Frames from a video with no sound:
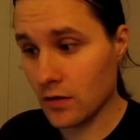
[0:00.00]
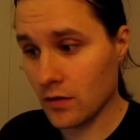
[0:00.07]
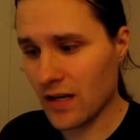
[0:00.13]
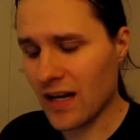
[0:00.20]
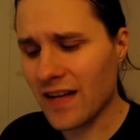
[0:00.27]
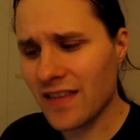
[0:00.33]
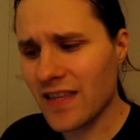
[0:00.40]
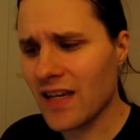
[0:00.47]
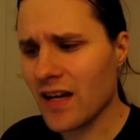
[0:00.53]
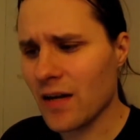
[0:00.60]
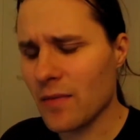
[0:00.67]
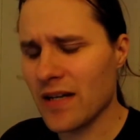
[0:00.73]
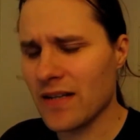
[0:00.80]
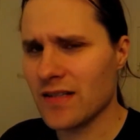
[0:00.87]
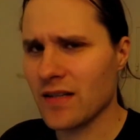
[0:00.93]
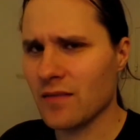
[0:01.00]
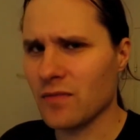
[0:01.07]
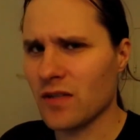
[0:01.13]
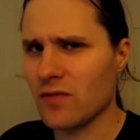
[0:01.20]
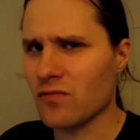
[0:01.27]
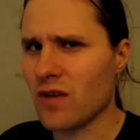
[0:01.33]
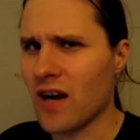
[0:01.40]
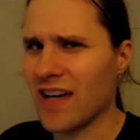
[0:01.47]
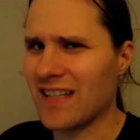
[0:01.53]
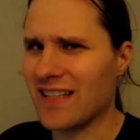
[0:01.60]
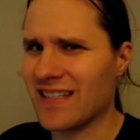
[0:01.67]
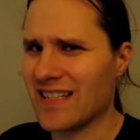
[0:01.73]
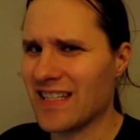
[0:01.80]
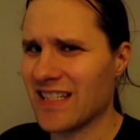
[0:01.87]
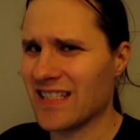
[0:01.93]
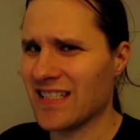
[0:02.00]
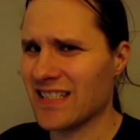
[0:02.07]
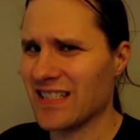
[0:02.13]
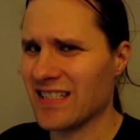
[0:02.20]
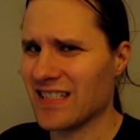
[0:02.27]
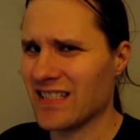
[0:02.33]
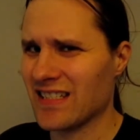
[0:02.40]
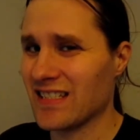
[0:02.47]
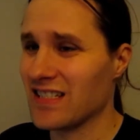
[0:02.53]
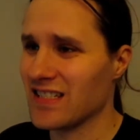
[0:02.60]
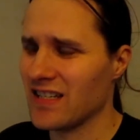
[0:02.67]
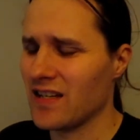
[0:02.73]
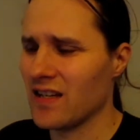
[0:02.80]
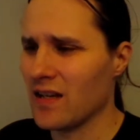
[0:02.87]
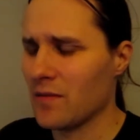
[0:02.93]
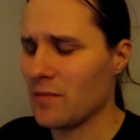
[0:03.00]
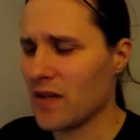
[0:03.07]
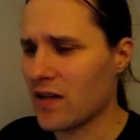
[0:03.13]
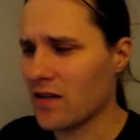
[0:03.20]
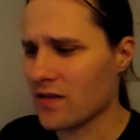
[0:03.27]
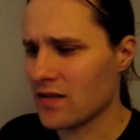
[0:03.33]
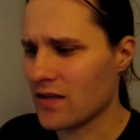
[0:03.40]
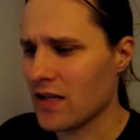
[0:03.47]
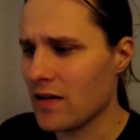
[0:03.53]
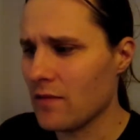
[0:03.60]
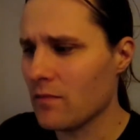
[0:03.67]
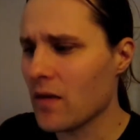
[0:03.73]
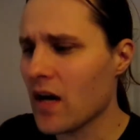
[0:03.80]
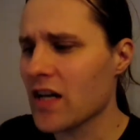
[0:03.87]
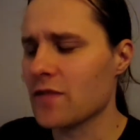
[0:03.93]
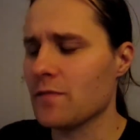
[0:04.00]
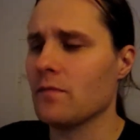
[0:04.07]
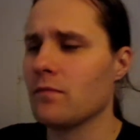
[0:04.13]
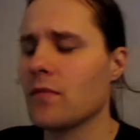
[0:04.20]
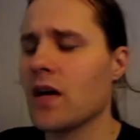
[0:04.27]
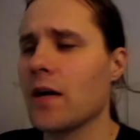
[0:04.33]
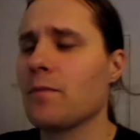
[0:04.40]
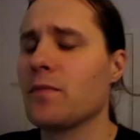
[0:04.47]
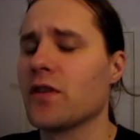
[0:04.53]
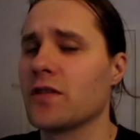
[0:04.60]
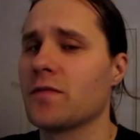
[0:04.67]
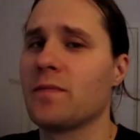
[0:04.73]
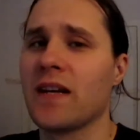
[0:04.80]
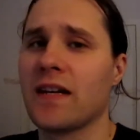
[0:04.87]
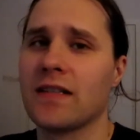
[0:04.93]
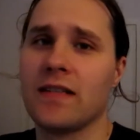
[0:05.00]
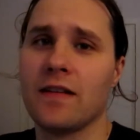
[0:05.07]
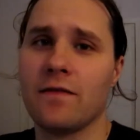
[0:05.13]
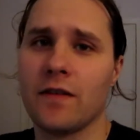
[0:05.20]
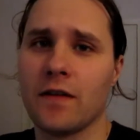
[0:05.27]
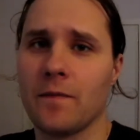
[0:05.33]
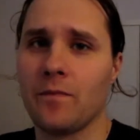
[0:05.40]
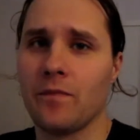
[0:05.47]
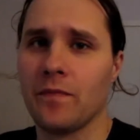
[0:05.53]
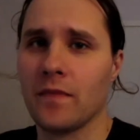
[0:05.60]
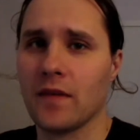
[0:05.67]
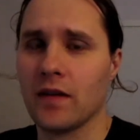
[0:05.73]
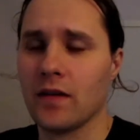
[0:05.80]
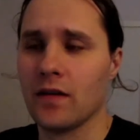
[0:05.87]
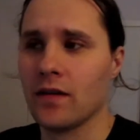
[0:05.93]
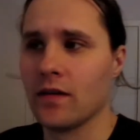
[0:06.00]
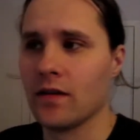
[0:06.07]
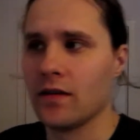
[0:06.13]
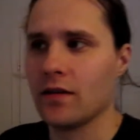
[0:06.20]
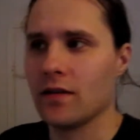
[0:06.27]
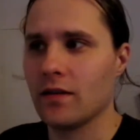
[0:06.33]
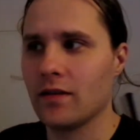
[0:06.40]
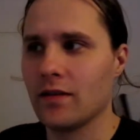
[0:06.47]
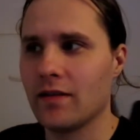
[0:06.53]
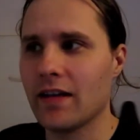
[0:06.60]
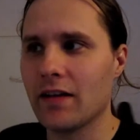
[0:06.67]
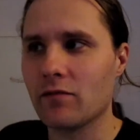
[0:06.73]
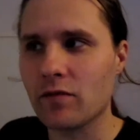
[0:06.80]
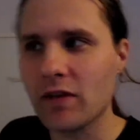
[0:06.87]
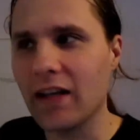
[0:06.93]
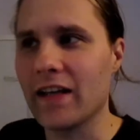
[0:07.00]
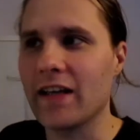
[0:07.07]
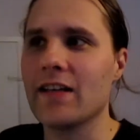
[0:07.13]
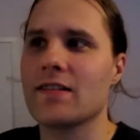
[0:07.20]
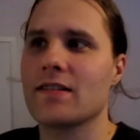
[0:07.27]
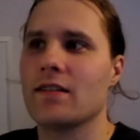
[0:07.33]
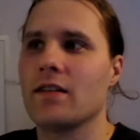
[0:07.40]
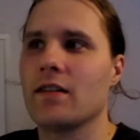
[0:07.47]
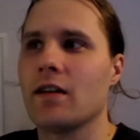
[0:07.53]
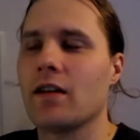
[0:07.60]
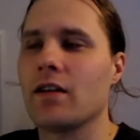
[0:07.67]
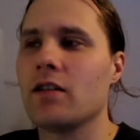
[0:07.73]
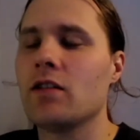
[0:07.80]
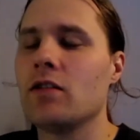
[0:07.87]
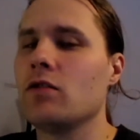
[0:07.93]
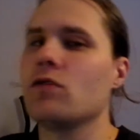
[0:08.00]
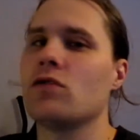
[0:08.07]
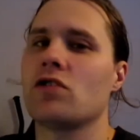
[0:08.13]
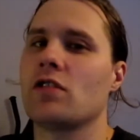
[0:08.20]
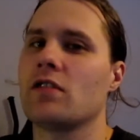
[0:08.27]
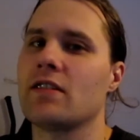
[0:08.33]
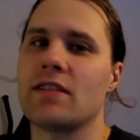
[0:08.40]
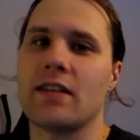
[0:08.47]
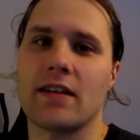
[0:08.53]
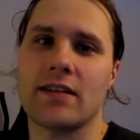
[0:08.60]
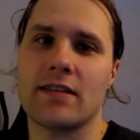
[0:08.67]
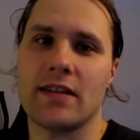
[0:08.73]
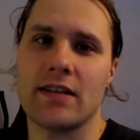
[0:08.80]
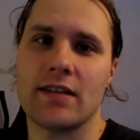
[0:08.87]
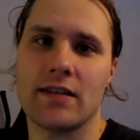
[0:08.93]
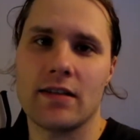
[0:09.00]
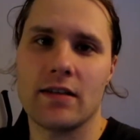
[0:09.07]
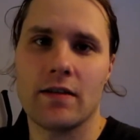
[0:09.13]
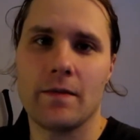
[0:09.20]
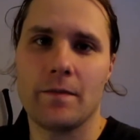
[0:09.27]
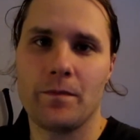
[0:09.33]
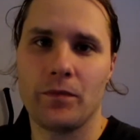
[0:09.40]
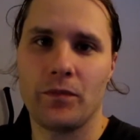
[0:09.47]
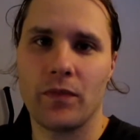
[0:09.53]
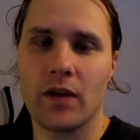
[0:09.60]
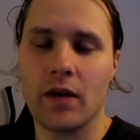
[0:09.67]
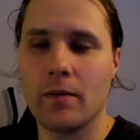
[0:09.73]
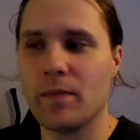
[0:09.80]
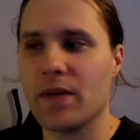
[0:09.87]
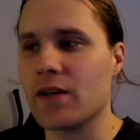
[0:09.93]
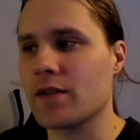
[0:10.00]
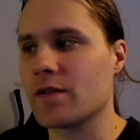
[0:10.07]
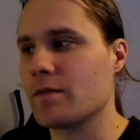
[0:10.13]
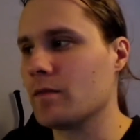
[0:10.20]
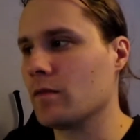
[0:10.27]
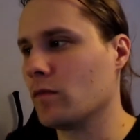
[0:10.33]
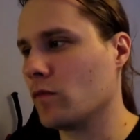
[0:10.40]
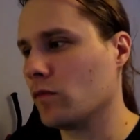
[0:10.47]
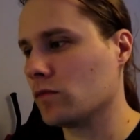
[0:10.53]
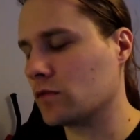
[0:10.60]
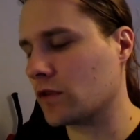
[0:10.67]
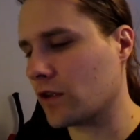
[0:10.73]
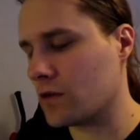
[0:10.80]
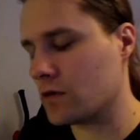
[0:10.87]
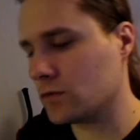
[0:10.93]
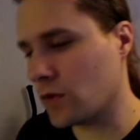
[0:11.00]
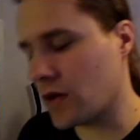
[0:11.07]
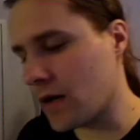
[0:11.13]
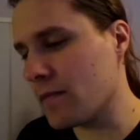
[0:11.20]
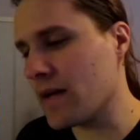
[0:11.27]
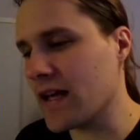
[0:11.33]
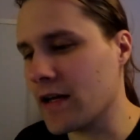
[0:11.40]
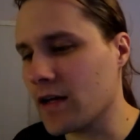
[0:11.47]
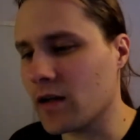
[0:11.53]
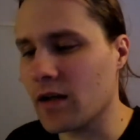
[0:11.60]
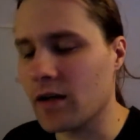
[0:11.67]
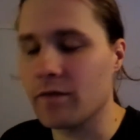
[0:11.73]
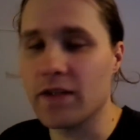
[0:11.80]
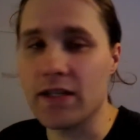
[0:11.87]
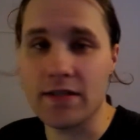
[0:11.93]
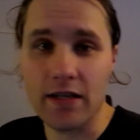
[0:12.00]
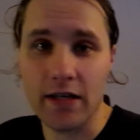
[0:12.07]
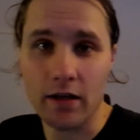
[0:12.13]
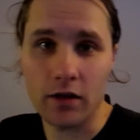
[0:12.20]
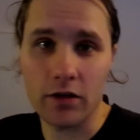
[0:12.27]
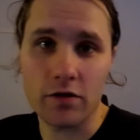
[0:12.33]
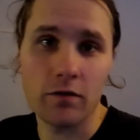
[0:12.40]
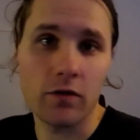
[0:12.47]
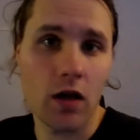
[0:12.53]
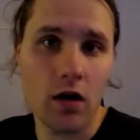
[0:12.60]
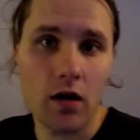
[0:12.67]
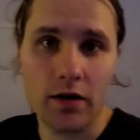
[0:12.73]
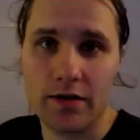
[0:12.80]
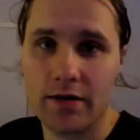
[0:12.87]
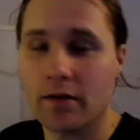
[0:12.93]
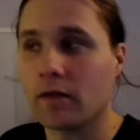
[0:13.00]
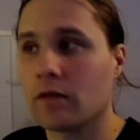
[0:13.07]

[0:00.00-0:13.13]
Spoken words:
I think I made something right, because in my perspective that really is a huge success, and because when I'm making kind of these English vlogs,